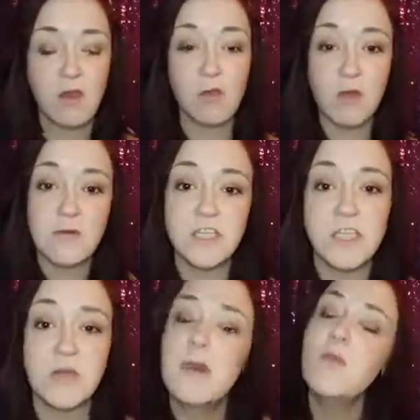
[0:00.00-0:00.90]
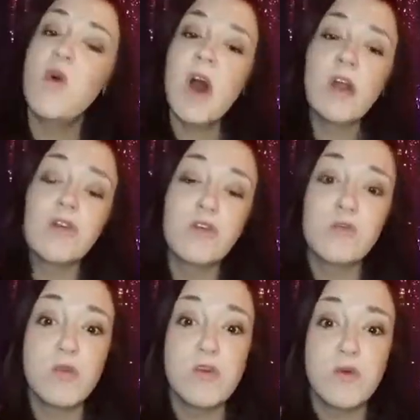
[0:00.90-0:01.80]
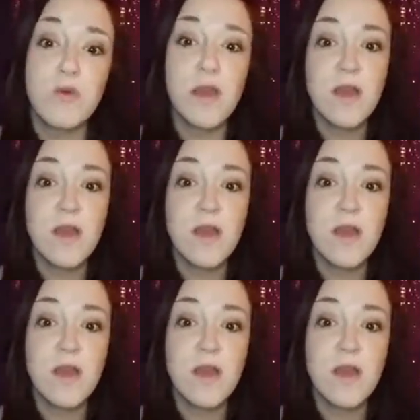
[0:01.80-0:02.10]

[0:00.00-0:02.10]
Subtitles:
What would she do? And walk through